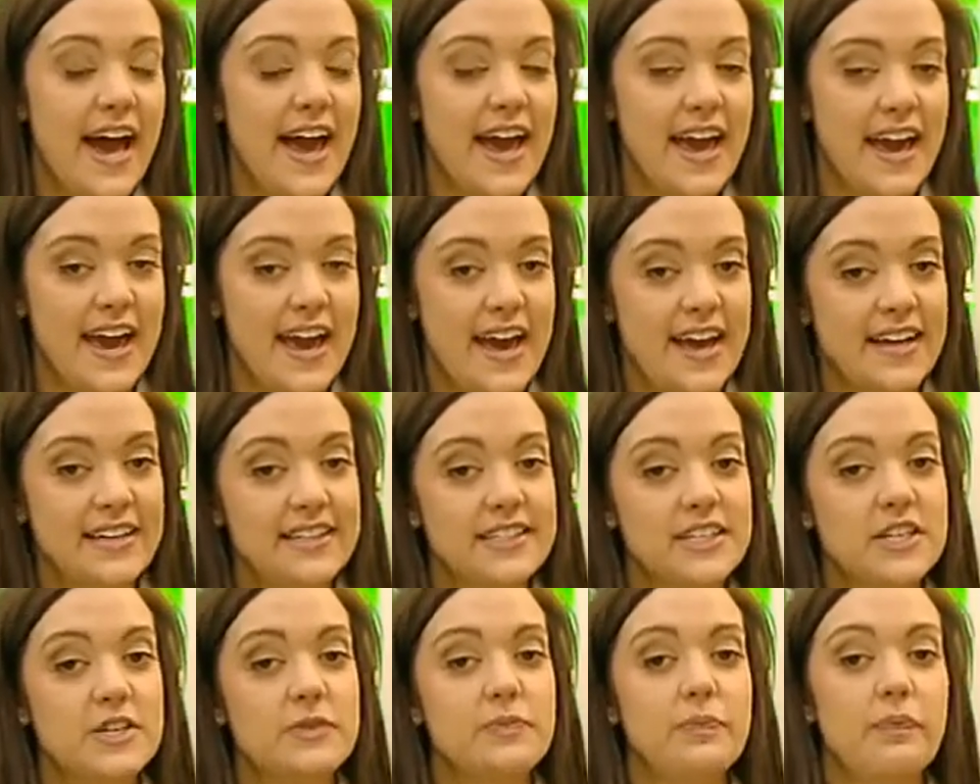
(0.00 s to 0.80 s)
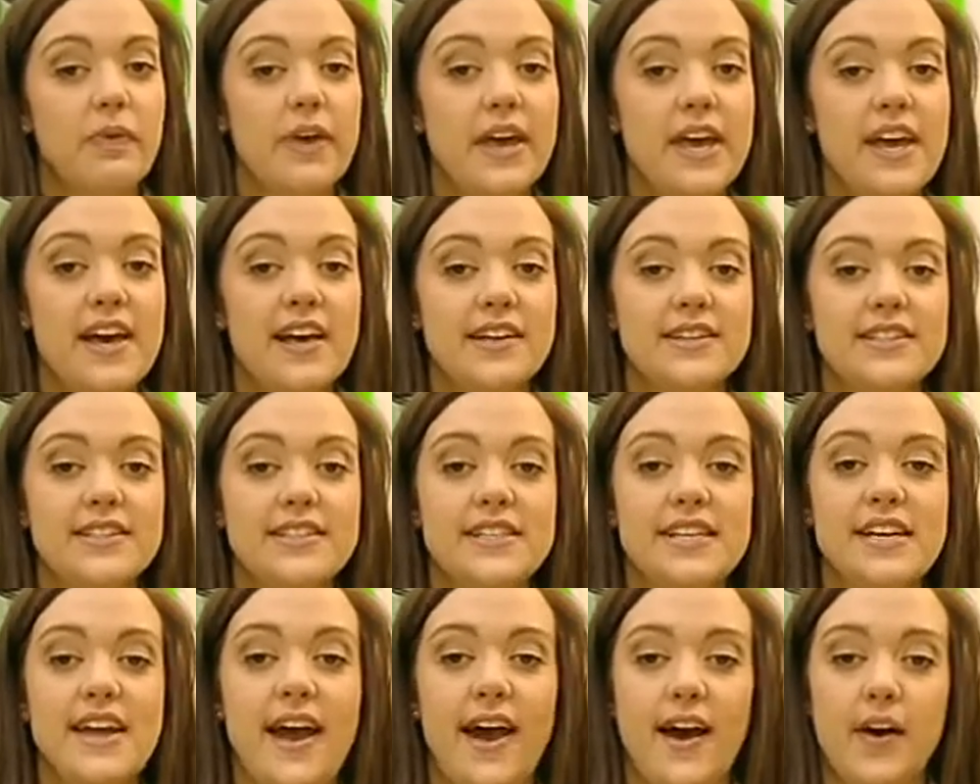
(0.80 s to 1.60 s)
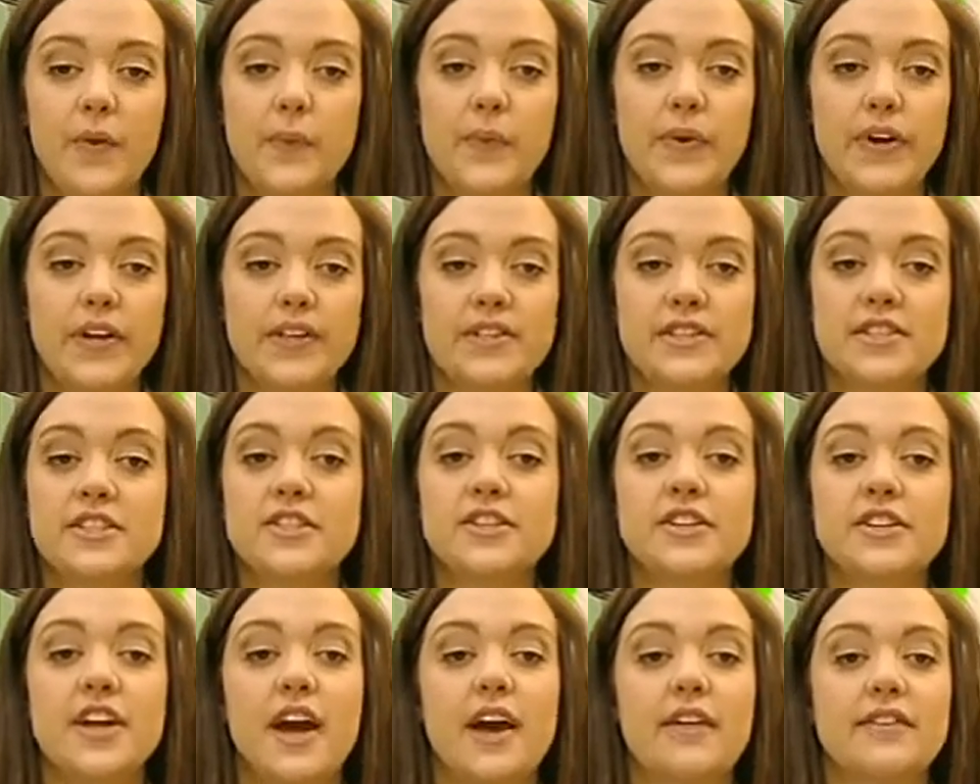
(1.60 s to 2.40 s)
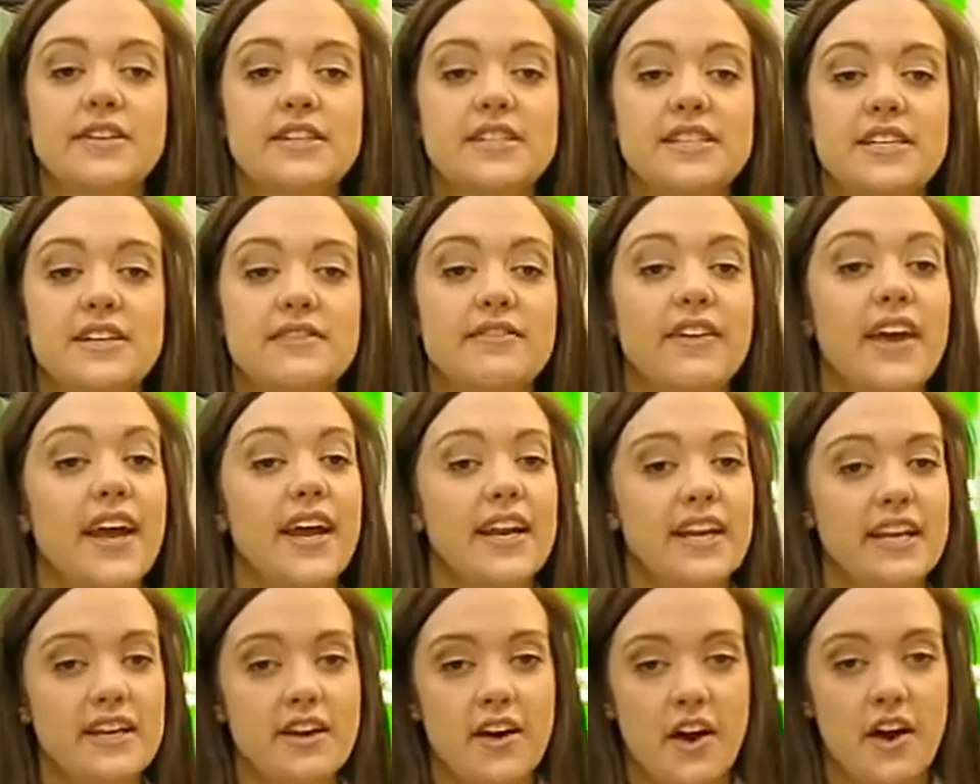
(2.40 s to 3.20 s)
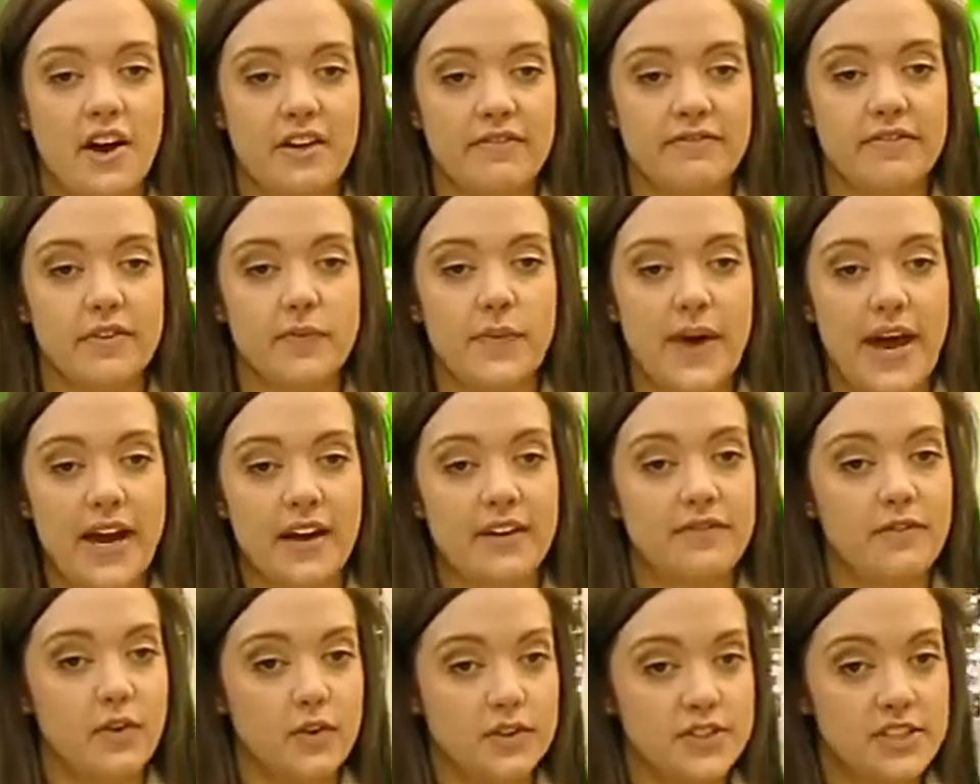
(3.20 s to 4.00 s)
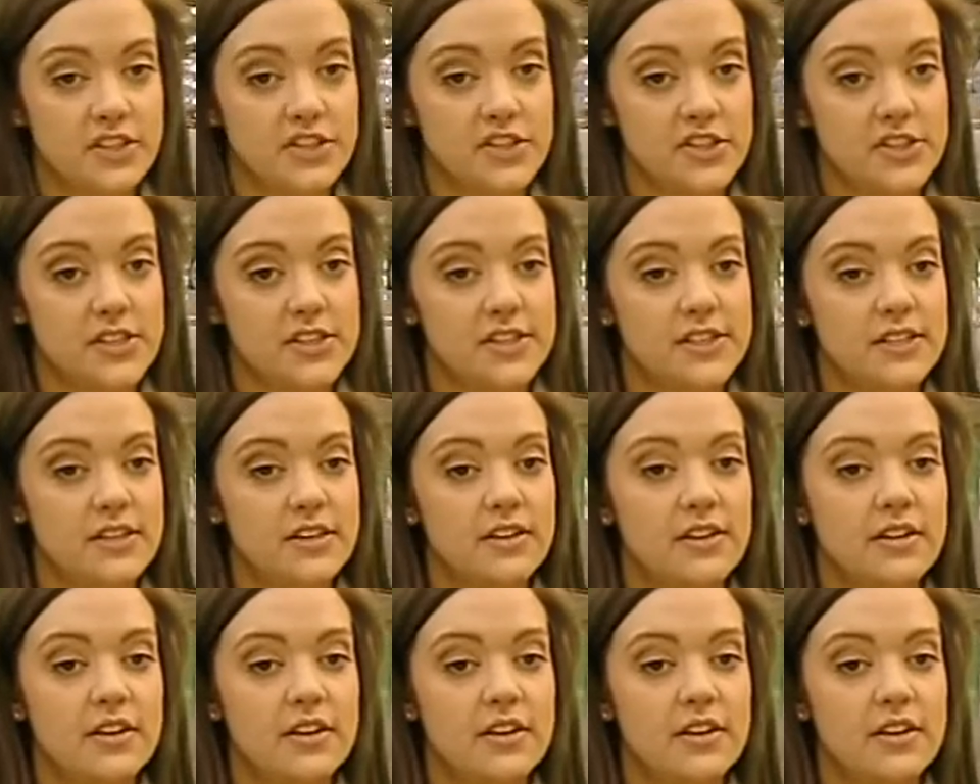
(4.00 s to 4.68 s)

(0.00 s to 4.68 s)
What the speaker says: and PLC outputs do not receive any harmful back voltages.